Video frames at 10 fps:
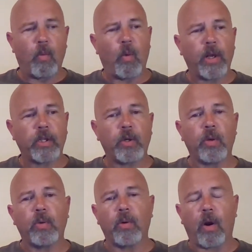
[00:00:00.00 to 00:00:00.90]
Once
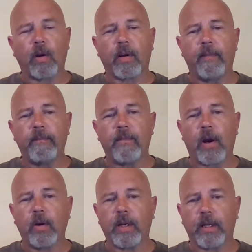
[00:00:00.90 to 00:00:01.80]
you are
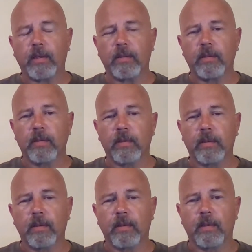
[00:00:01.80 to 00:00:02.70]
converted
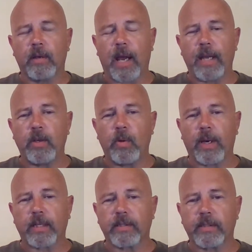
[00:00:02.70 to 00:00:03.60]
and you
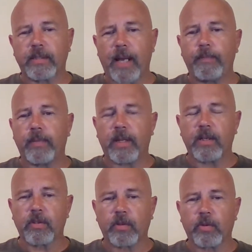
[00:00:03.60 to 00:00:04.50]
accept
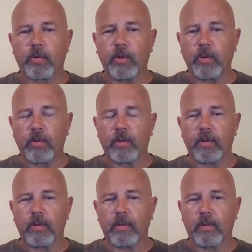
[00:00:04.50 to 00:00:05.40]
this
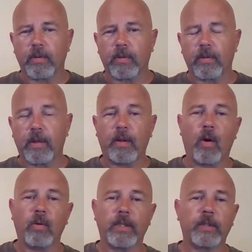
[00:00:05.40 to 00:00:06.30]
truth, then the
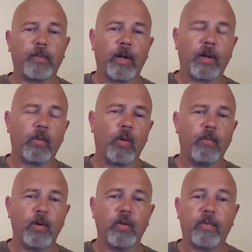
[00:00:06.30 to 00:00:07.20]
Holy Spirit will
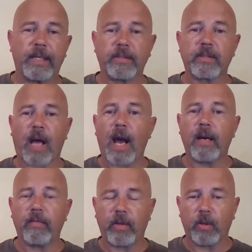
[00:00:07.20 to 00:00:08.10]
move
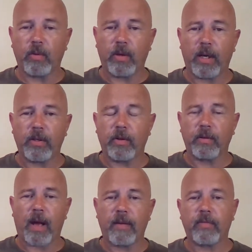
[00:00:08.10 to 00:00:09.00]
inside of you and your
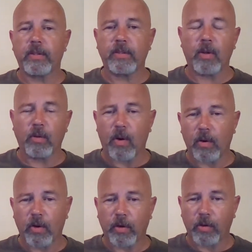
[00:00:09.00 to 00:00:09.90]
life is no
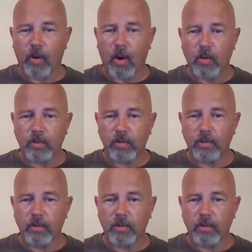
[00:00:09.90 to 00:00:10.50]
longer your own.